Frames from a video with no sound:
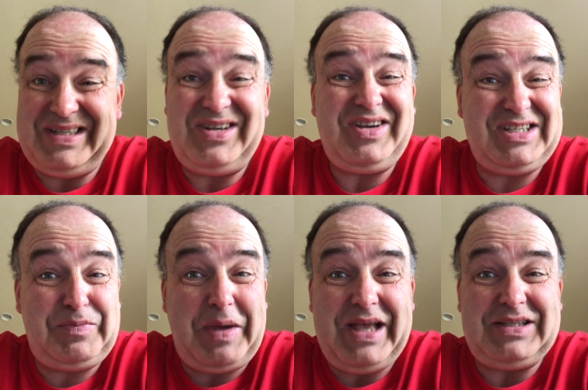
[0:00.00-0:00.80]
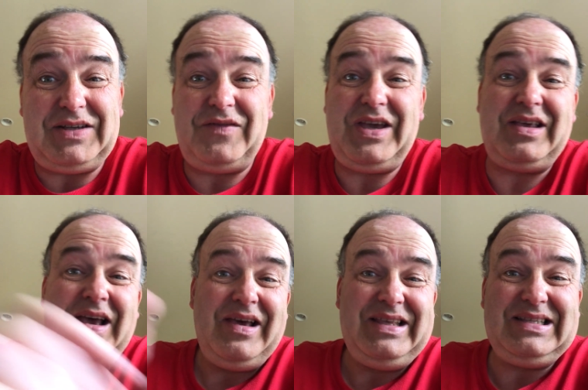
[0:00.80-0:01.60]
They're expensive. You get
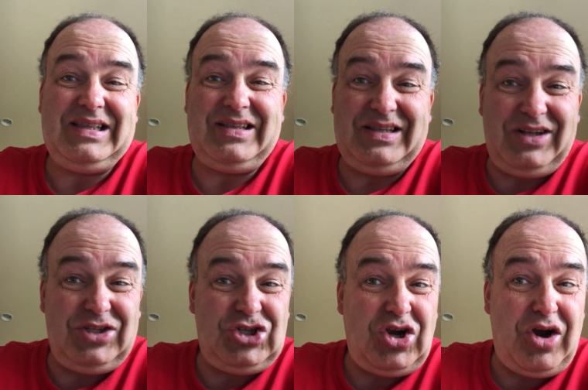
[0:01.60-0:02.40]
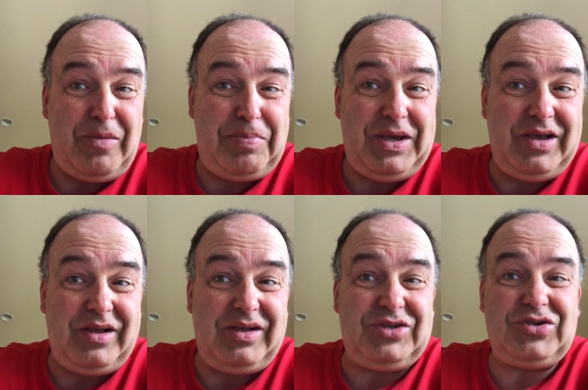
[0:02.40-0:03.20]
these little jar of
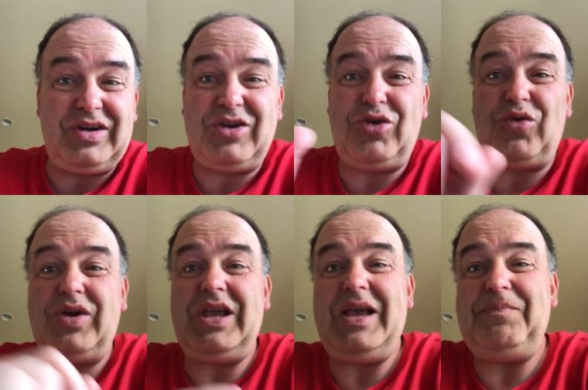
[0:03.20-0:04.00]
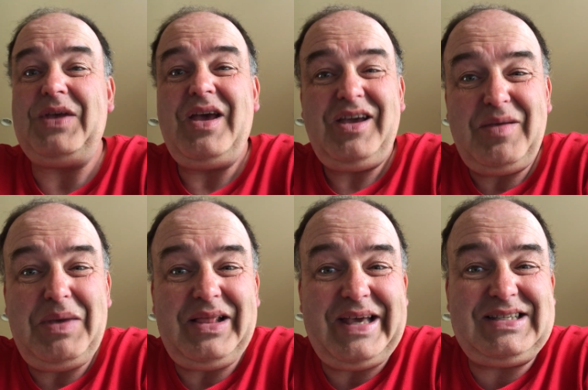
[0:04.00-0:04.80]
pills or a cream. It can
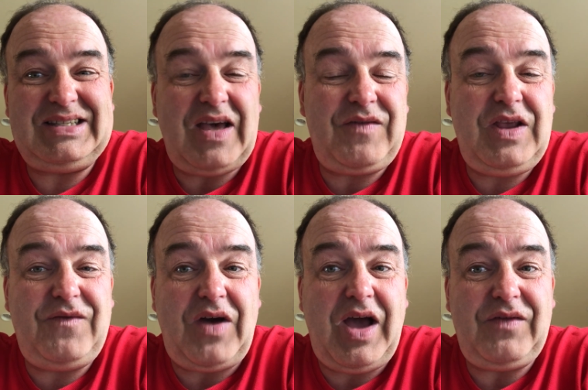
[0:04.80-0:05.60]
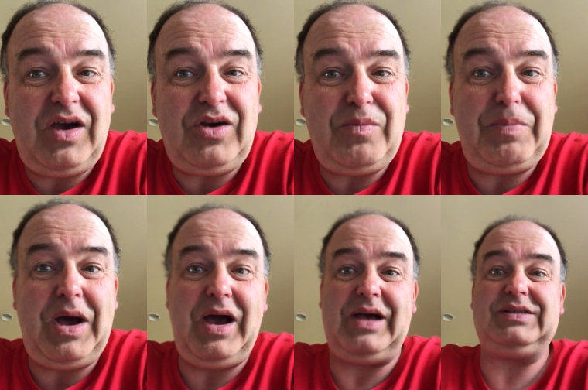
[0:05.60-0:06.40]
be like 75, 100
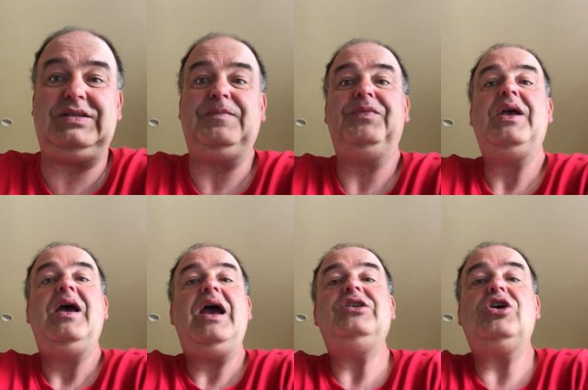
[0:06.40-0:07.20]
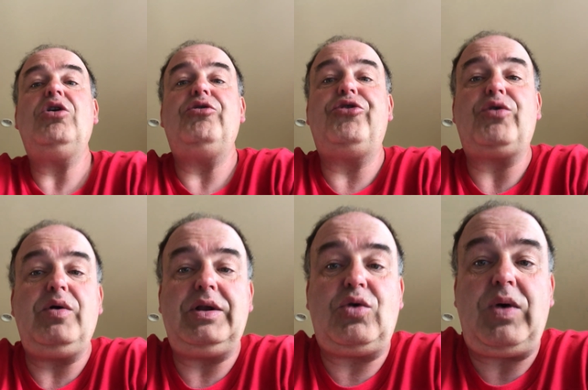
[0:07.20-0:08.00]
bucks. And you go
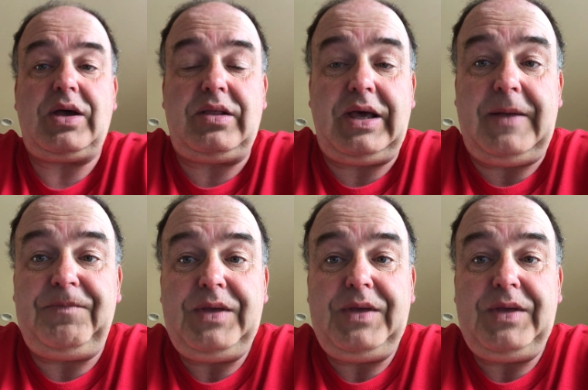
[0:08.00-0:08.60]
through it quickly.